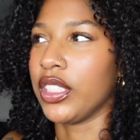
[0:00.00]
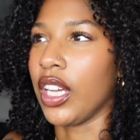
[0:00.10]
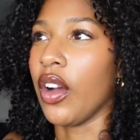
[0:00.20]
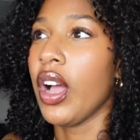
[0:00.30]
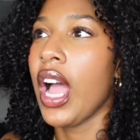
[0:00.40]

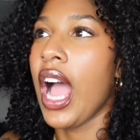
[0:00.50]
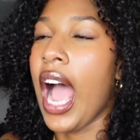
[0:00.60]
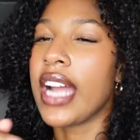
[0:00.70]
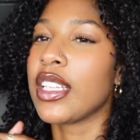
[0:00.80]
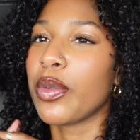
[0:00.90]
So
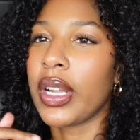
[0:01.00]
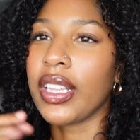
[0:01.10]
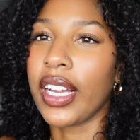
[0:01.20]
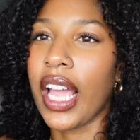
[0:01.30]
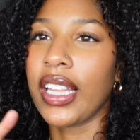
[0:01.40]
I just want to
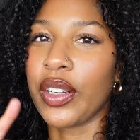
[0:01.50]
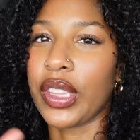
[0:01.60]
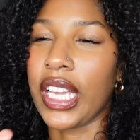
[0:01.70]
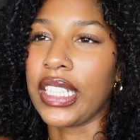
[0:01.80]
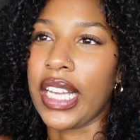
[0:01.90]
look at little
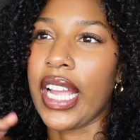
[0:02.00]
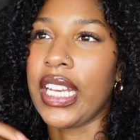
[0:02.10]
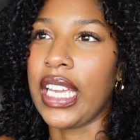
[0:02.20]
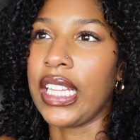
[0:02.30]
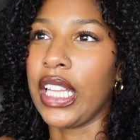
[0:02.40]
things. Like I
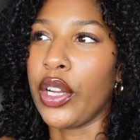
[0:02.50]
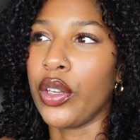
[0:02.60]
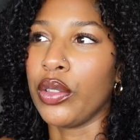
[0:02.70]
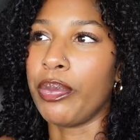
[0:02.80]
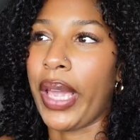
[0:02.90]
need
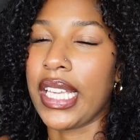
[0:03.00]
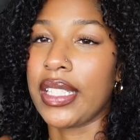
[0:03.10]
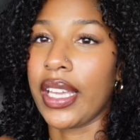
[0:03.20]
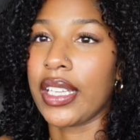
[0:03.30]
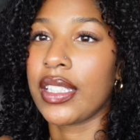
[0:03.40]
little
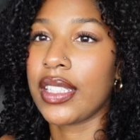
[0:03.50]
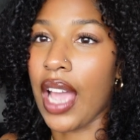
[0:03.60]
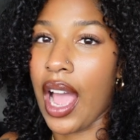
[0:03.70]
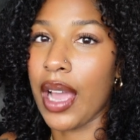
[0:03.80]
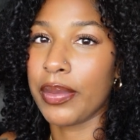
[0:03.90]
basic
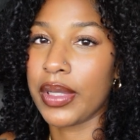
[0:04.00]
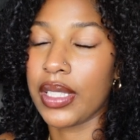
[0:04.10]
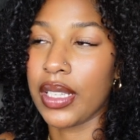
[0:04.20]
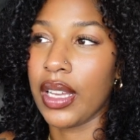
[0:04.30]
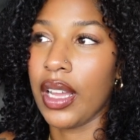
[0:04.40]
tops.